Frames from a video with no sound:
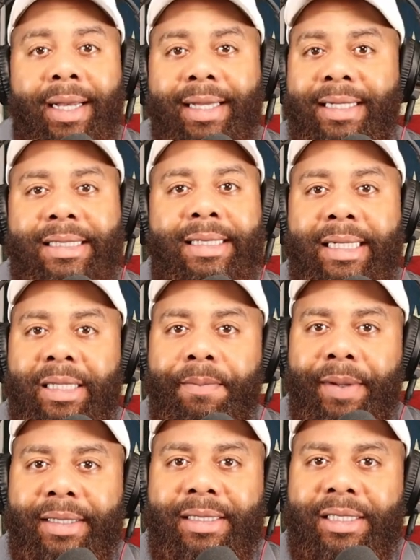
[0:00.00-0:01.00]
I guess she did the
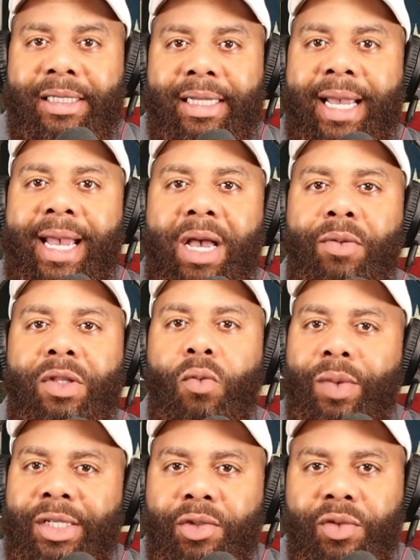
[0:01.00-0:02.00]
best that she can with the
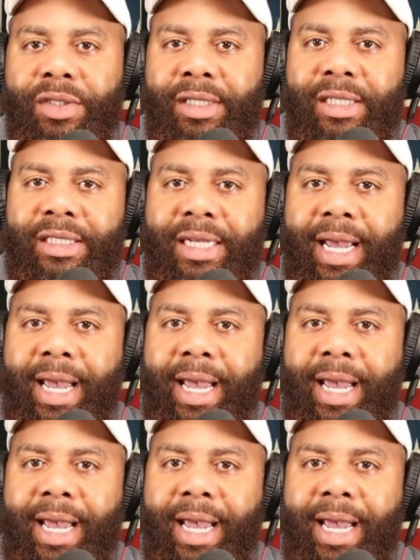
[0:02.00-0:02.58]
resources that she